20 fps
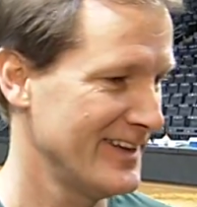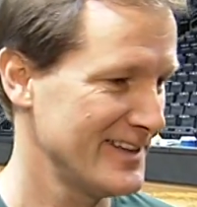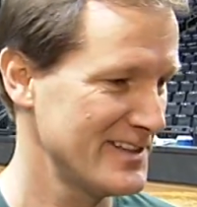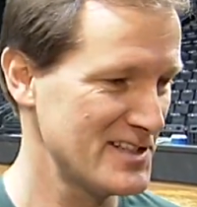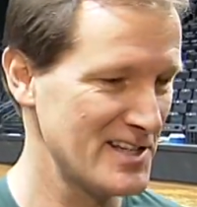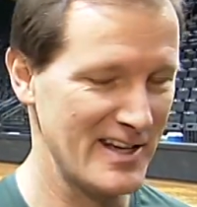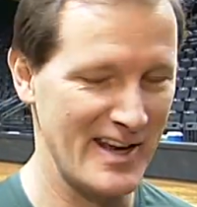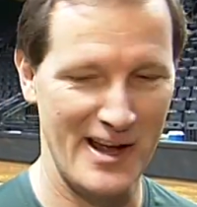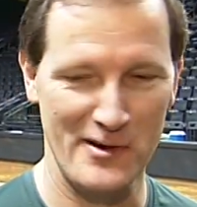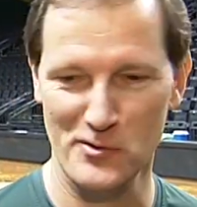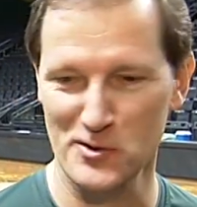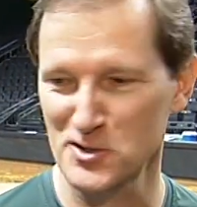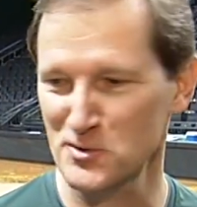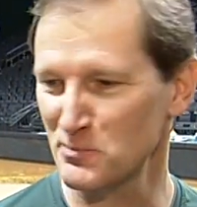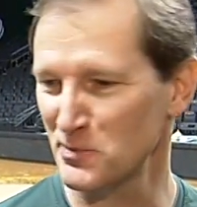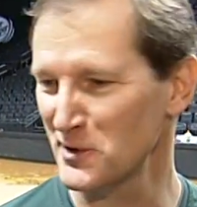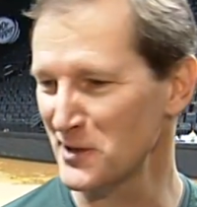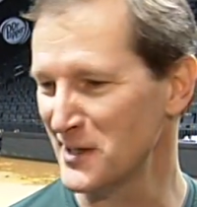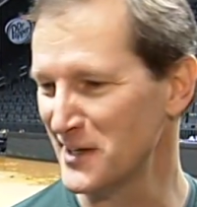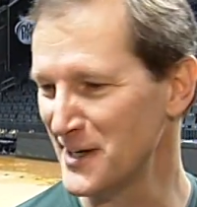Today we'll
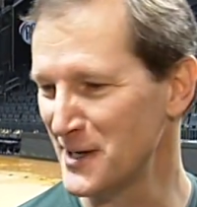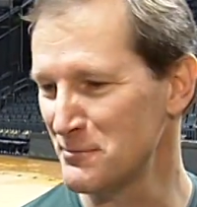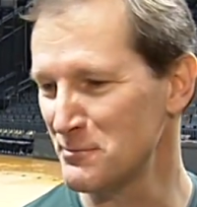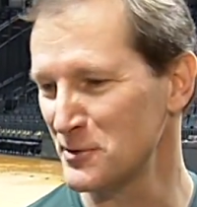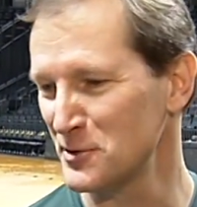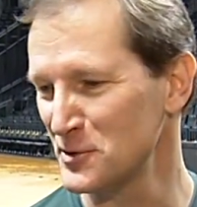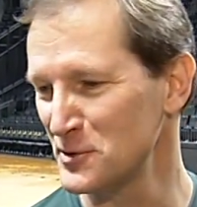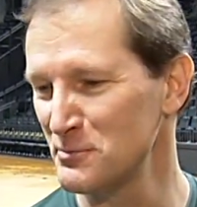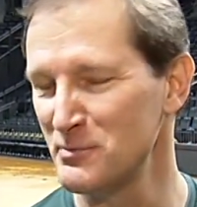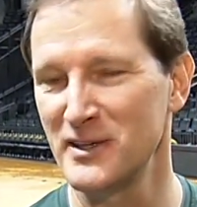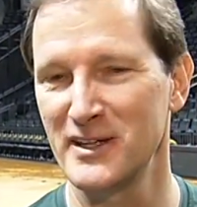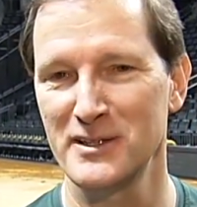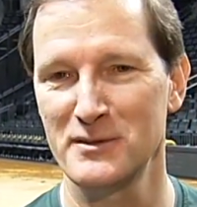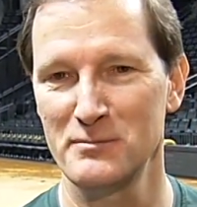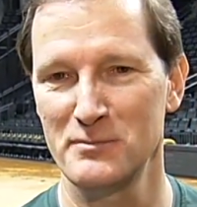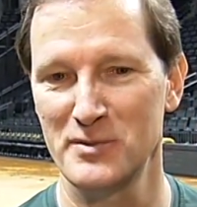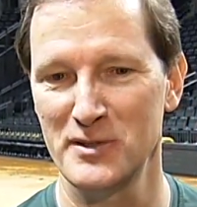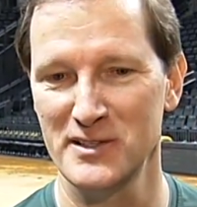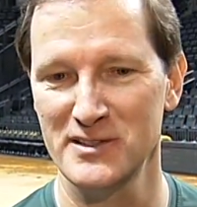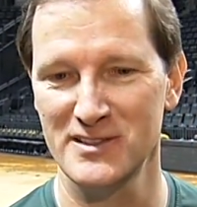split it up a little bit,
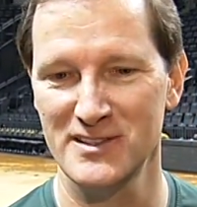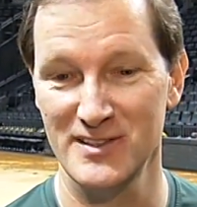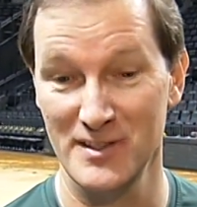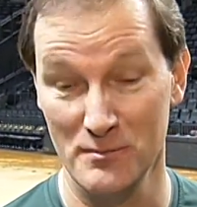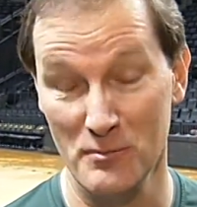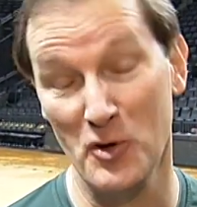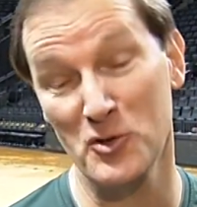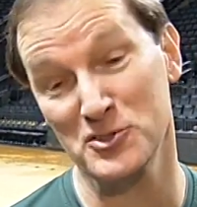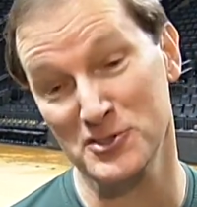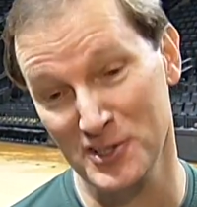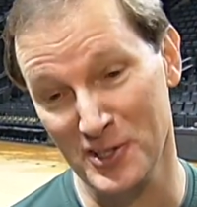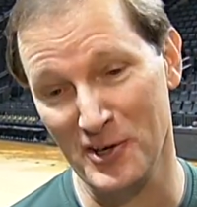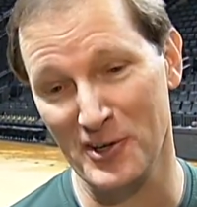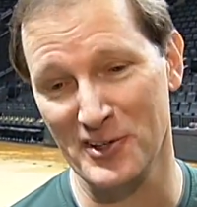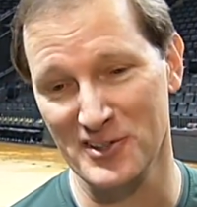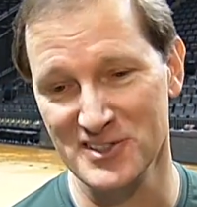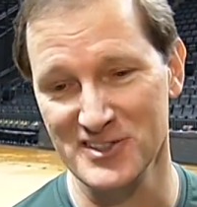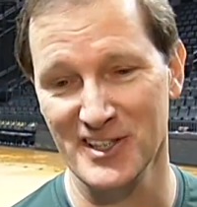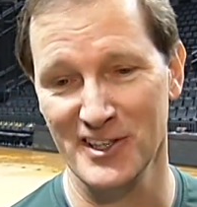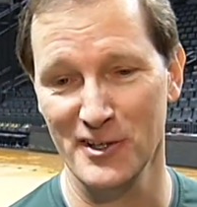but mostly on
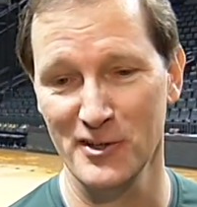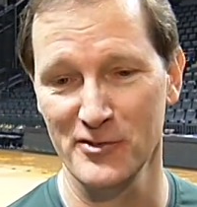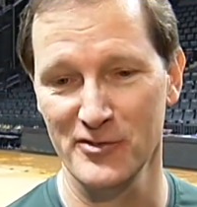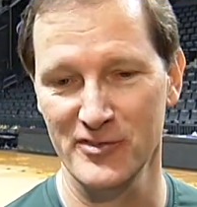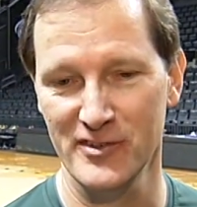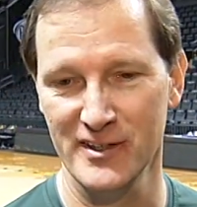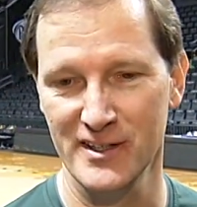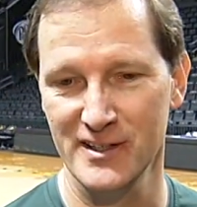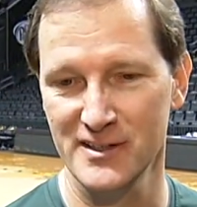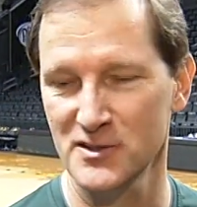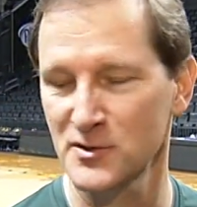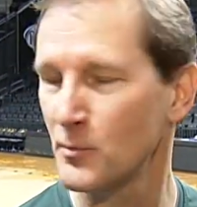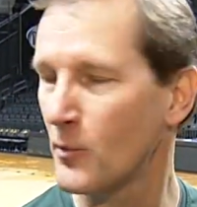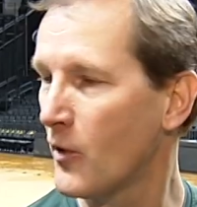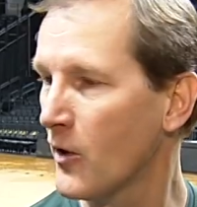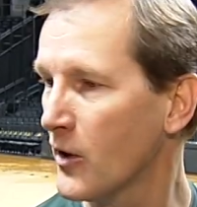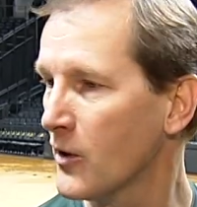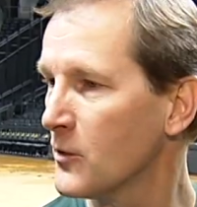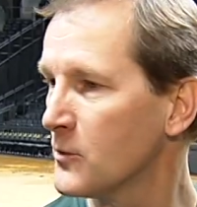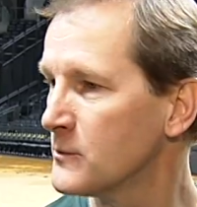herself, and then
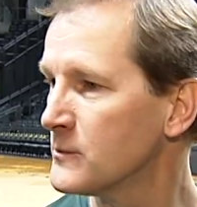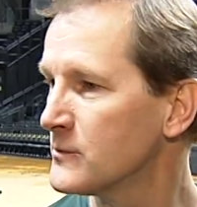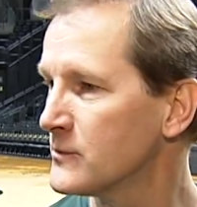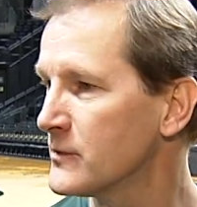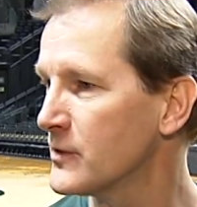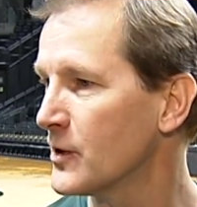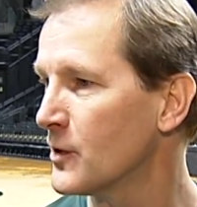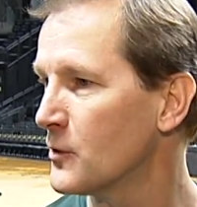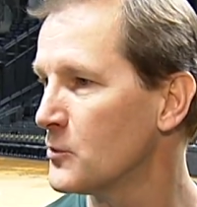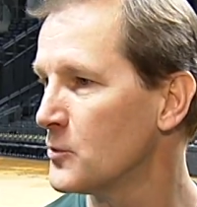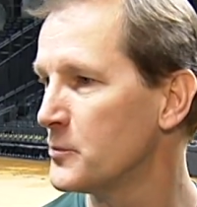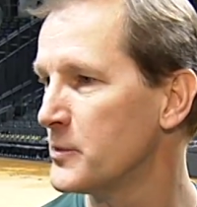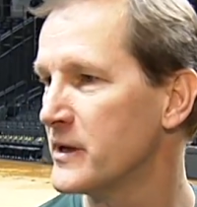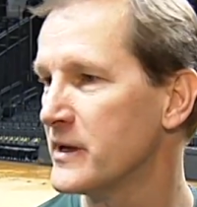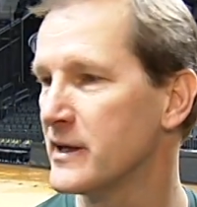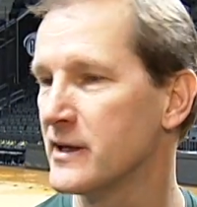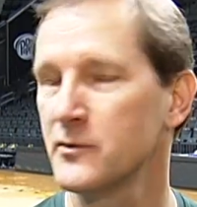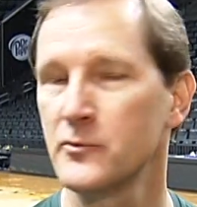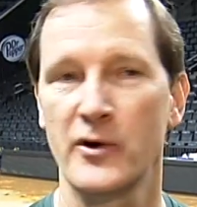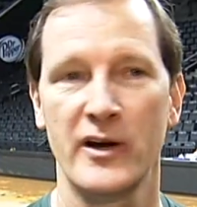tomorrow, you know, we'll be
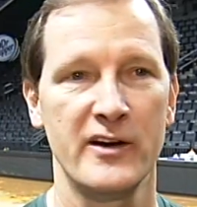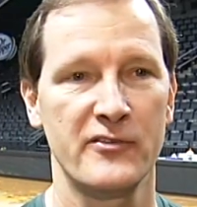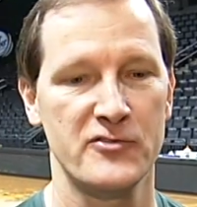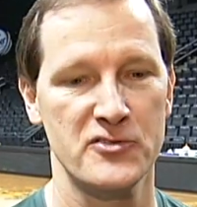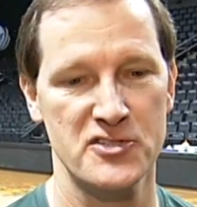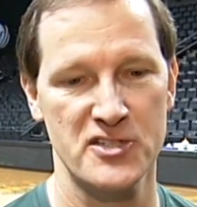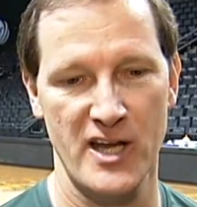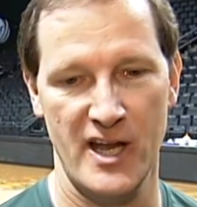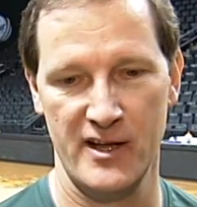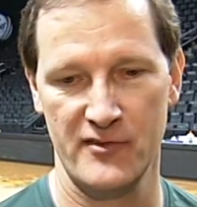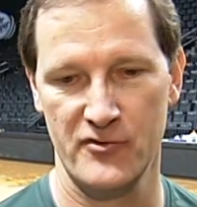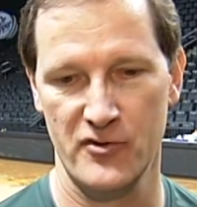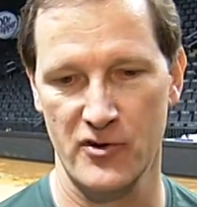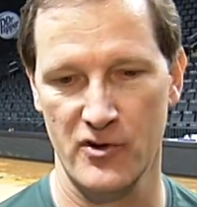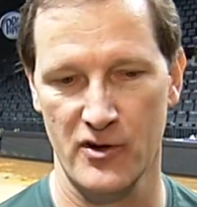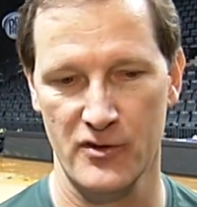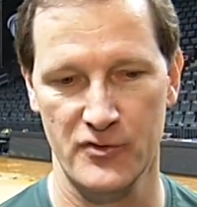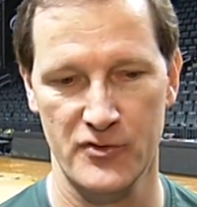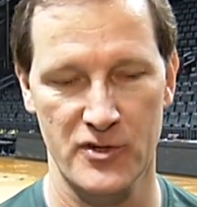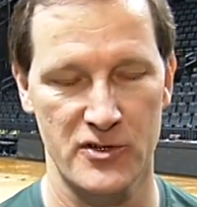getting ready for Stanford
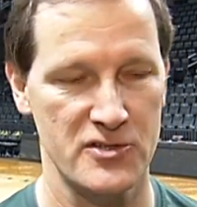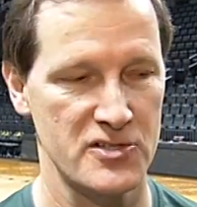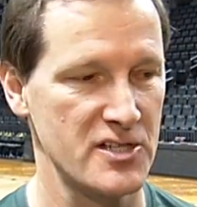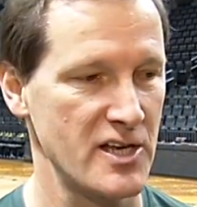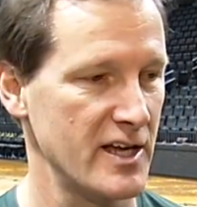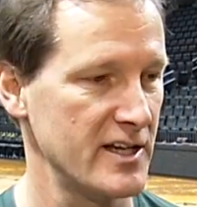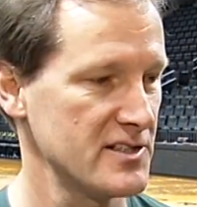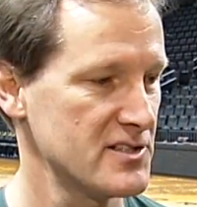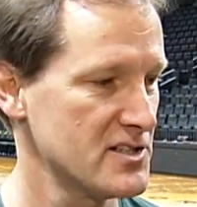on Thursday.